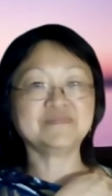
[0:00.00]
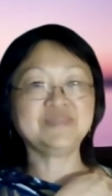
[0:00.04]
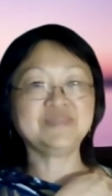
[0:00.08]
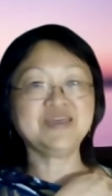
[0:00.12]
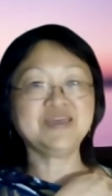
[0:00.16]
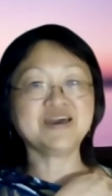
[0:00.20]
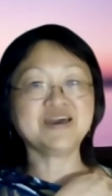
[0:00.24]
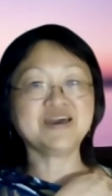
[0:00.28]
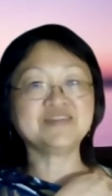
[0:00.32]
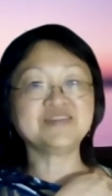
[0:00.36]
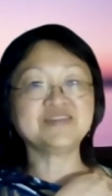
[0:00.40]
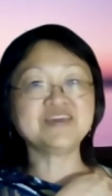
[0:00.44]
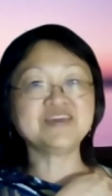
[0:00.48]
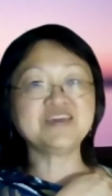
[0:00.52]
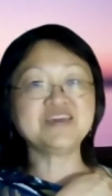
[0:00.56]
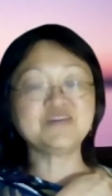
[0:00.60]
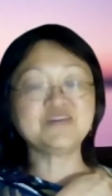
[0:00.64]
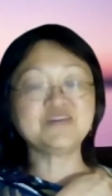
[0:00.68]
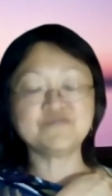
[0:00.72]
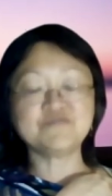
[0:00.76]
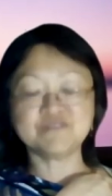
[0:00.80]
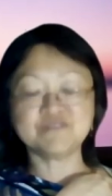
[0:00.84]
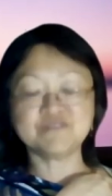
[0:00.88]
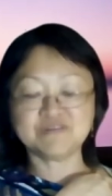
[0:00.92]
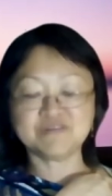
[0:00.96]
Yeah. Thank
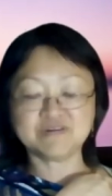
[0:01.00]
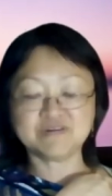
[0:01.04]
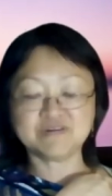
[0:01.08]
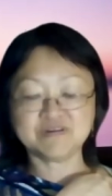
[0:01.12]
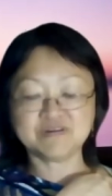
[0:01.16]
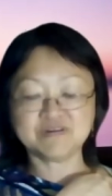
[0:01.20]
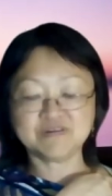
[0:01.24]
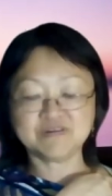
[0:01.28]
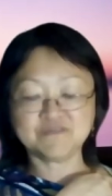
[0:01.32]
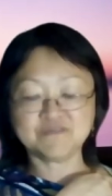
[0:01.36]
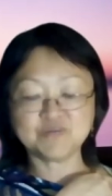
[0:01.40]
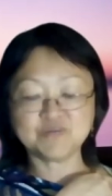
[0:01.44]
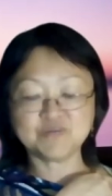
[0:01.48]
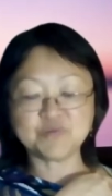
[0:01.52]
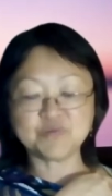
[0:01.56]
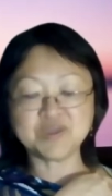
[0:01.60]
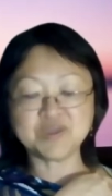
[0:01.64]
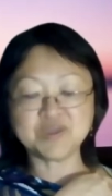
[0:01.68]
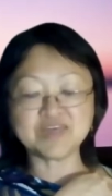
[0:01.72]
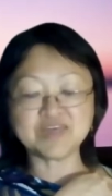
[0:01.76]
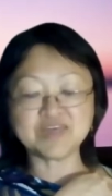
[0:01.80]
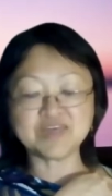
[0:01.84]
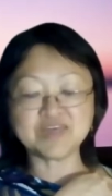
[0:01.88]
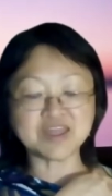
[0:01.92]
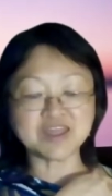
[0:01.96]
you for
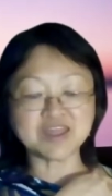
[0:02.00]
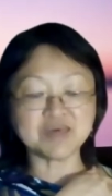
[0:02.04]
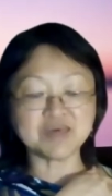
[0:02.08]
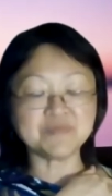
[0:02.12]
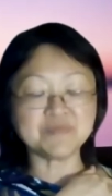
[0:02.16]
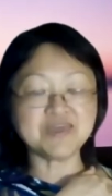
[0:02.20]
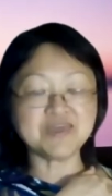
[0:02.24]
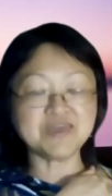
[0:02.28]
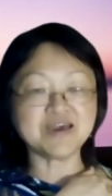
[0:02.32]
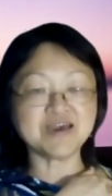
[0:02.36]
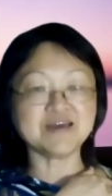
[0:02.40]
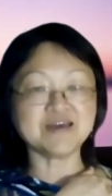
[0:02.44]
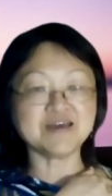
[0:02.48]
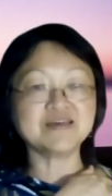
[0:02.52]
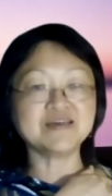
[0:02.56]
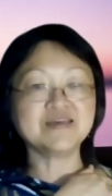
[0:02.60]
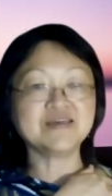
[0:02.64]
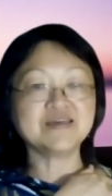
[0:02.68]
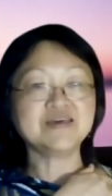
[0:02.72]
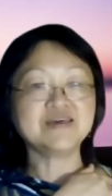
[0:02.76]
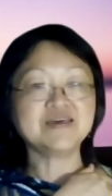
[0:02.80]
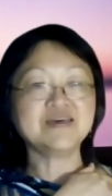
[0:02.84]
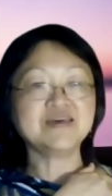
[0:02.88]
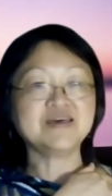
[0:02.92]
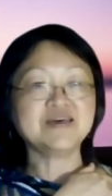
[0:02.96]
bringing that up. Yeah.
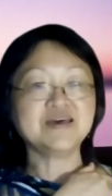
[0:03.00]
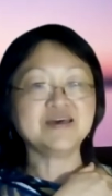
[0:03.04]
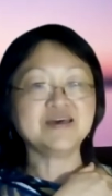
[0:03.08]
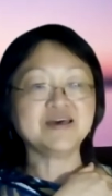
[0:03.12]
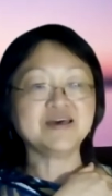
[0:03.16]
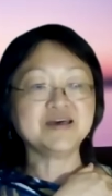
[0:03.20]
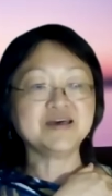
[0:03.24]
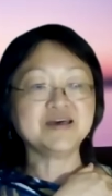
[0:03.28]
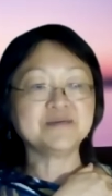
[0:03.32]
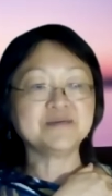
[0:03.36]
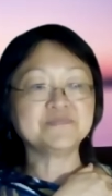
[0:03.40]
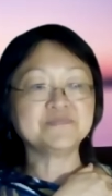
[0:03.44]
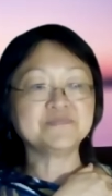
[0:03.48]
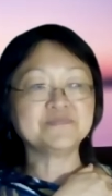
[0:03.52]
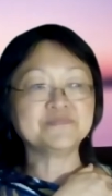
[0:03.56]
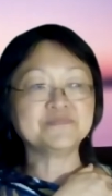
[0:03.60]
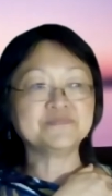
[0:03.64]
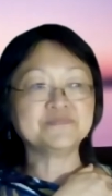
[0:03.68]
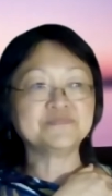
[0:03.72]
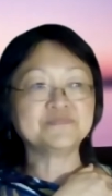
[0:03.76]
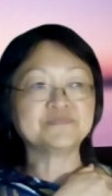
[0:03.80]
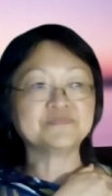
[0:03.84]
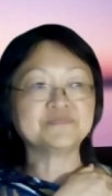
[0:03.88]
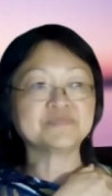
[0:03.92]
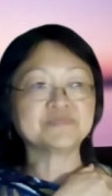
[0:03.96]

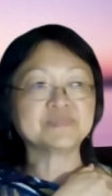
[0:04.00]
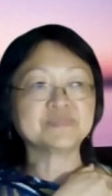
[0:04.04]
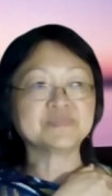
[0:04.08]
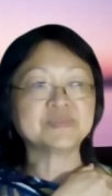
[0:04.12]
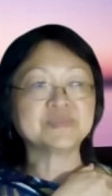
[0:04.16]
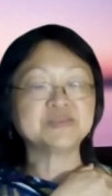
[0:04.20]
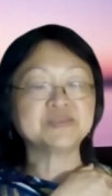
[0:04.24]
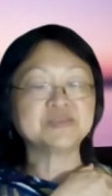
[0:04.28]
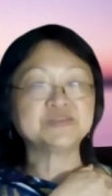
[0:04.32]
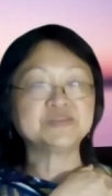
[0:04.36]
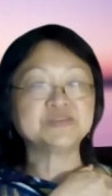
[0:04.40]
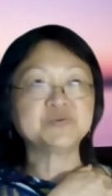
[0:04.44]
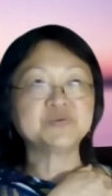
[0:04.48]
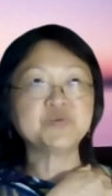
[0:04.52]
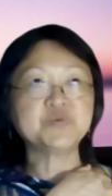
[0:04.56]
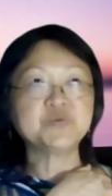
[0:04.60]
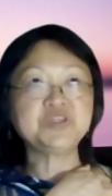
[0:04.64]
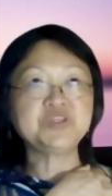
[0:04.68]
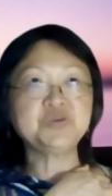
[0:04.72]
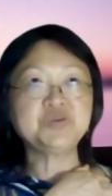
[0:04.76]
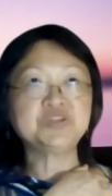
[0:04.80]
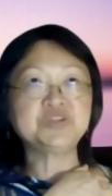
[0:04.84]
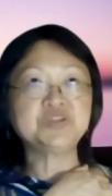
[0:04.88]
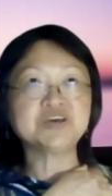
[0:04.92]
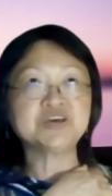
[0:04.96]
So when
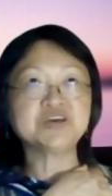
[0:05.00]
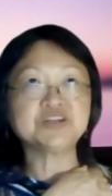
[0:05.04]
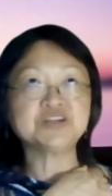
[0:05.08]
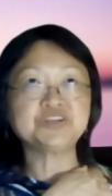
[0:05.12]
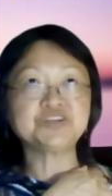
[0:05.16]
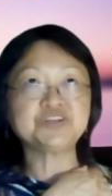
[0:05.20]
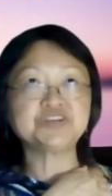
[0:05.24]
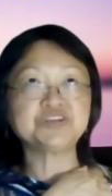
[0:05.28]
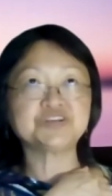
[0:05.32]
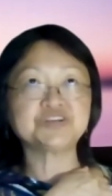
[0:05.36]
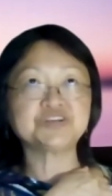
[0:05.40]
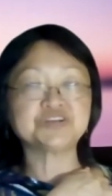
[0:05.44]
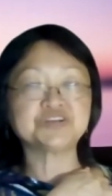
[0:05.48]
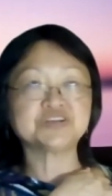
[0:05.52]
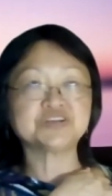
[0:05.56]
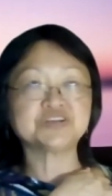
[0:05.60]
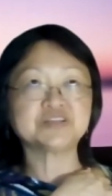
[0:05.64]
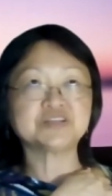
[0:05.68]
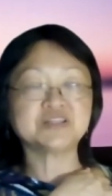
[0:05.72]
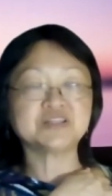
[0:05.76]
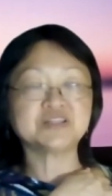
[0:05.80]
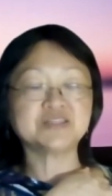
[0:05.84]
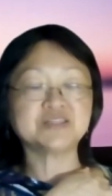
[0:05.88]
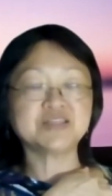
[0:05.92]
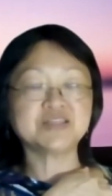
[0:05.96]
you touch
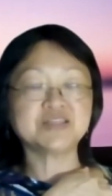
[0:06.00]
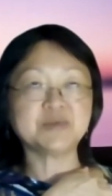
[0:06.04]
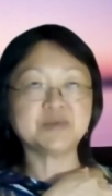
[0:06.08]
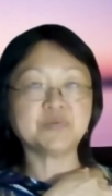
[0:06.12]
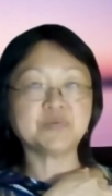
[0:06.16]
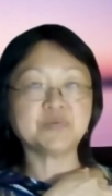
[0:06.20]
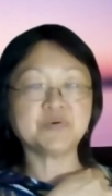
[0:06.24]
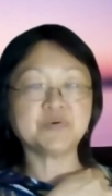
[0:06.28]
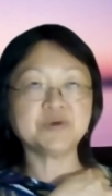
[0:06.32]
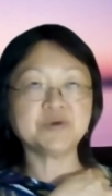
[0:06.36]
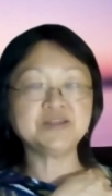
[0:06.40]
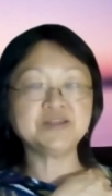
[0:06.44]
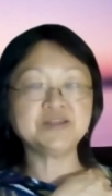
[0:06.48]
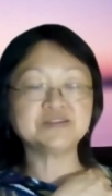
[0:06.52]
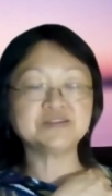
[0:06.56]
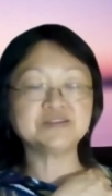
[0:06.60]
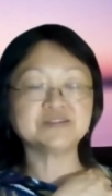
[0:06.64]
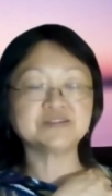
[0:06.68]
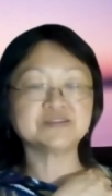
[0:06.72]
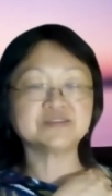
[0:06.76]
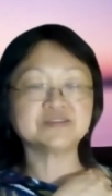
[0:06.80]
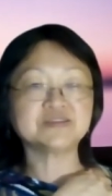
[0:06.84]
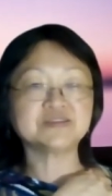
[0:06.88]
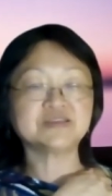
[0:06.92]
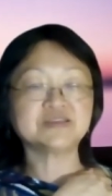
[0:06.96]
that point,
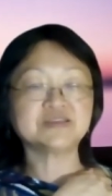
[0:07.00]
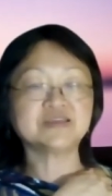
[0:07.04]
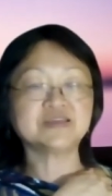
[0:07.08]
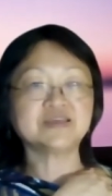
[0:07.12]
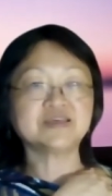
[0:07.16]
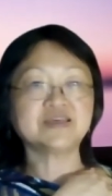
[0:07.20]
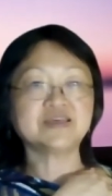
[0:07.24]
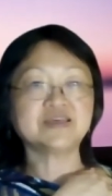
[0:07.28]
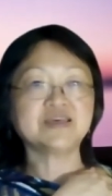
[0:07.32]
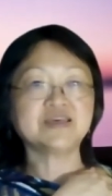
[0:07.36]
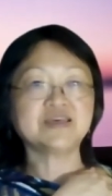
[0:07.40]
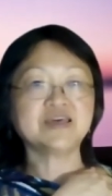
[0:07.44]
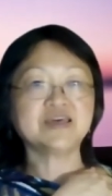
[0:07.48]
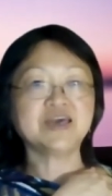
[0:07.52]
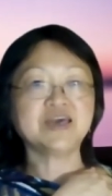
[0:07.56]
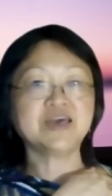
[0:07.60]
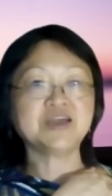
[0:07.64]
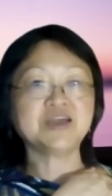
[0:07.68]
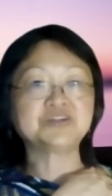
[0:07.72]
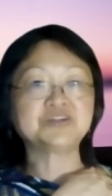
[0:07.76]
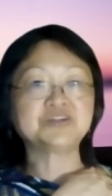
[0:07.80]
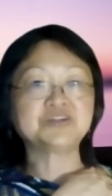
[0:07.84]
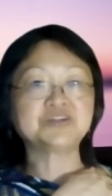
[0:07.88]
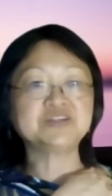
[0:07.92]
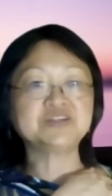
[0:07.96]

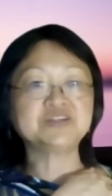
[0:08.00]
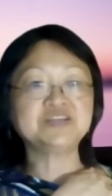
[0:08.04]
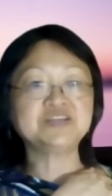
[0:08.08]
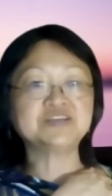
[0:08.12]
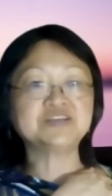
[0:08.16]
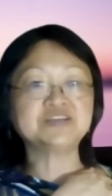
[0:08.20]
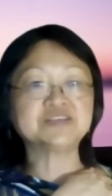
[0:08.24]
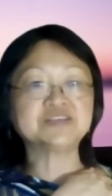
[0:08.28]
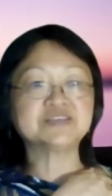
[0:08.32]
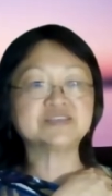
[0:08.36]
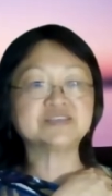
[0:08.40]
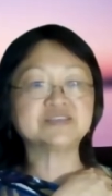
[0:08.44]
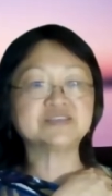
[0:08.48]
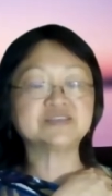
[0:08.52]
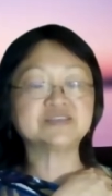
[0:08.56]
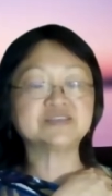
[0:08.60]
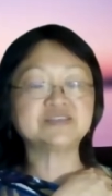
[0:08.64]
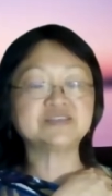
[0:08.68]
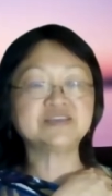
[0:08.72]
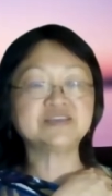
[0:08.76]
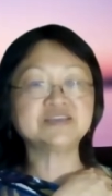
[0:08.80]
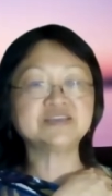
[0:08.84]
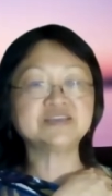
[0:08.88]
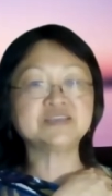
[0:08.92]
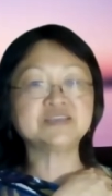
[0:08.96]
actually just
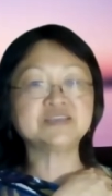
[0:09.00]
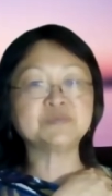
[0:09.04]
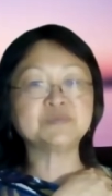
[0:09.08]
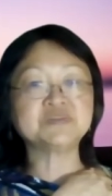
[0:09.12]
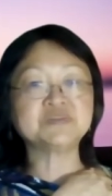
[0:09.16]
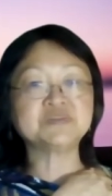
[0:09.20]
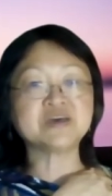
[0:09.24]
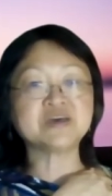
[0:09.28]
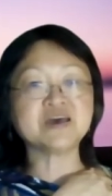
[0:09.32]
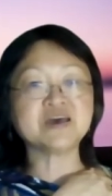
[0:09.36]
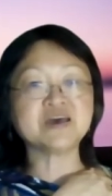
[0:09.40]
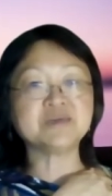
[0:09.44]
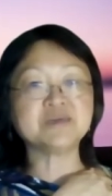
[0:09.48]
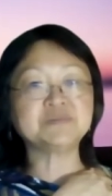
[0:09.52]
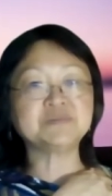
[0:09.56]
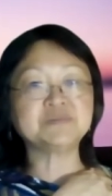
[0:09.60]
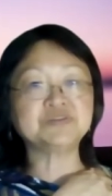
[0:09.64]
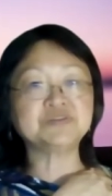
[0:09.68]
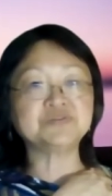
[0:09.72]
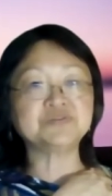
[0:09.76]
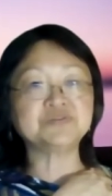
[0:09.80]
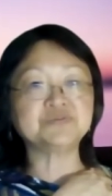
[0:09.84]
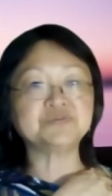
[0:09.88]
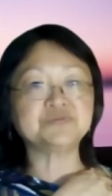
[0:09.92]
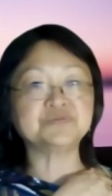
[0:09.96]
take some time
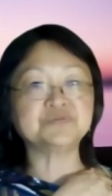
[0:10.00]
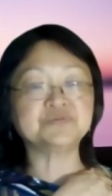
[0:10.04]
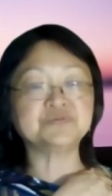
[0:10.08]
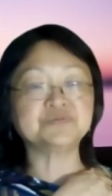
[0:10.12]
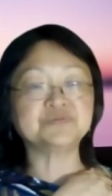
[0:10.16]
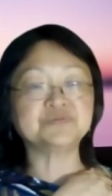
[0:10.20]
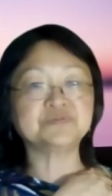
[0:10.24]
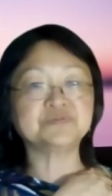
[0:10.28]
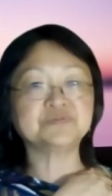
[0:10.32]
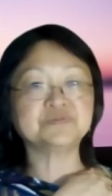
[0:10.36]
to